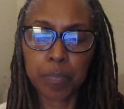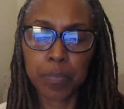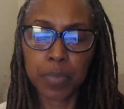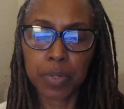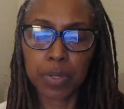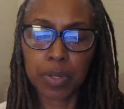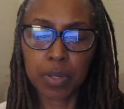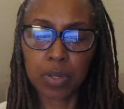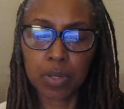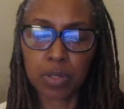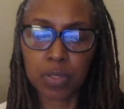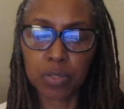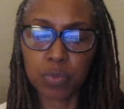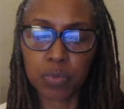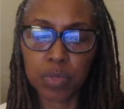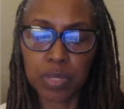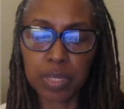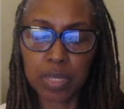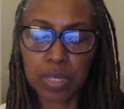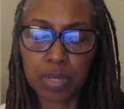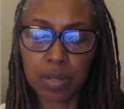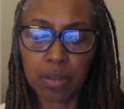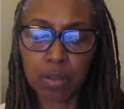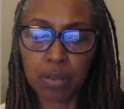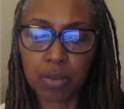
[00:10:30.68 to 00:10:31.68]
Because we
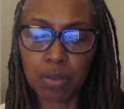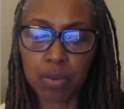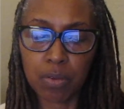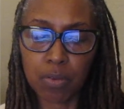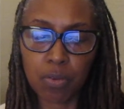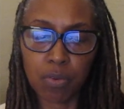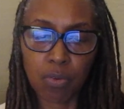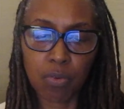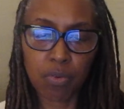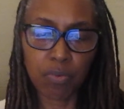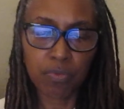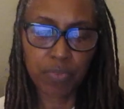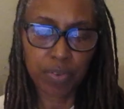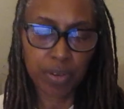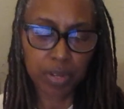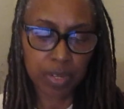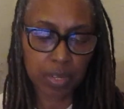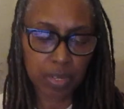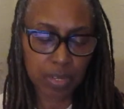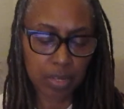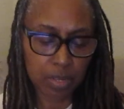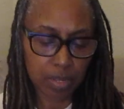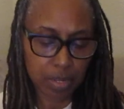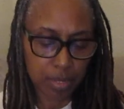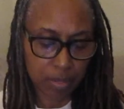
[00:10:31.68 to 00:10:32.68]
can all
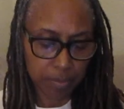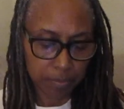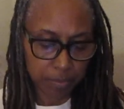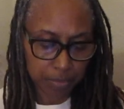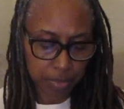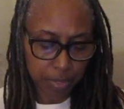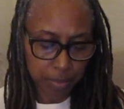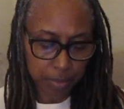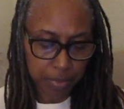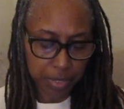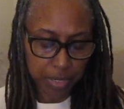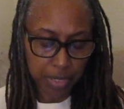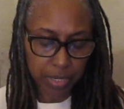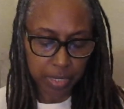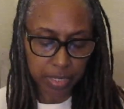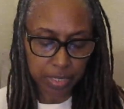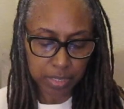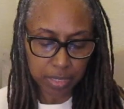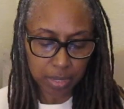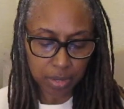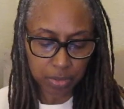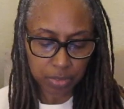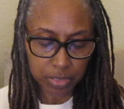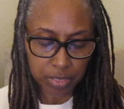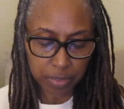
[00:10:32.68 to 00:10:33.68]
overcome. I mean, it
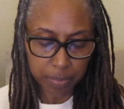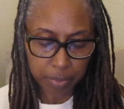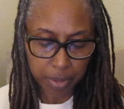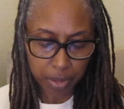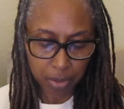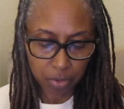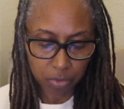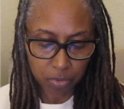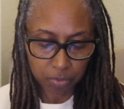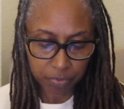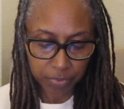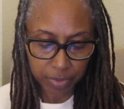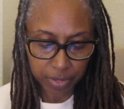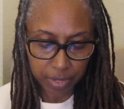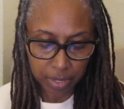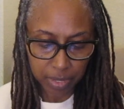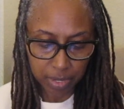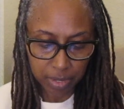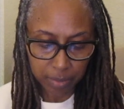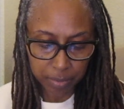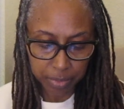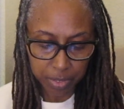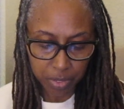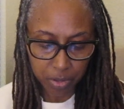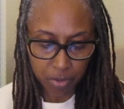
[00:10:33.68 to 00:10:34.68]
talks about
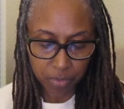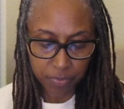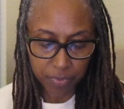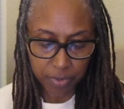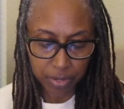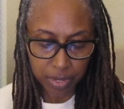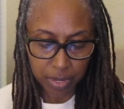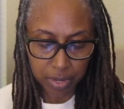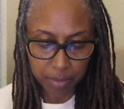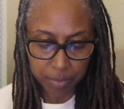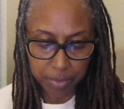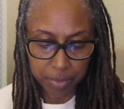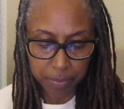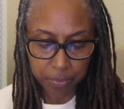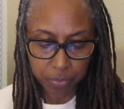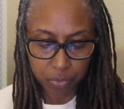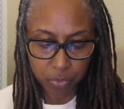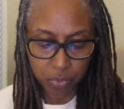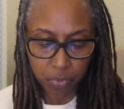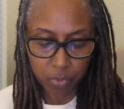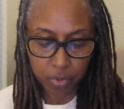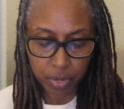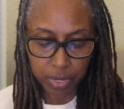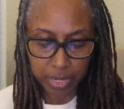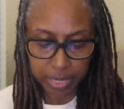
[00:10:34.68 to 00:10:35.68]
overcoming, overcoming
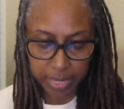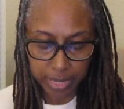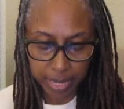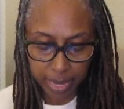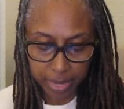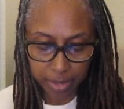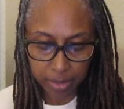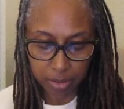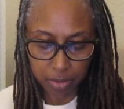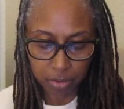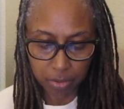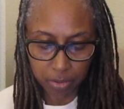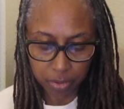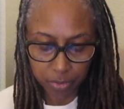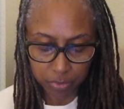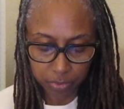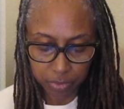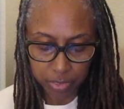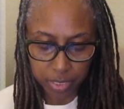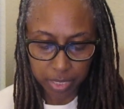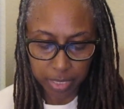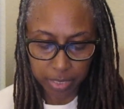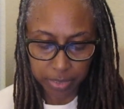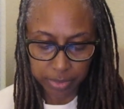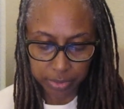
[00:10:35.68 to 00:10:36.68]
porn and alcohol.
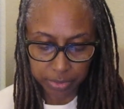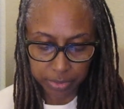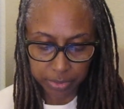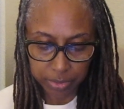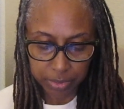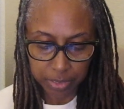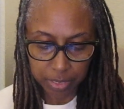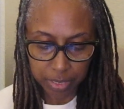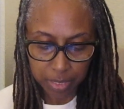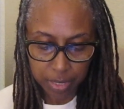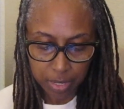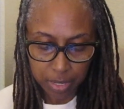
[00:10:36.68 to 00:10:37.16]
Yes.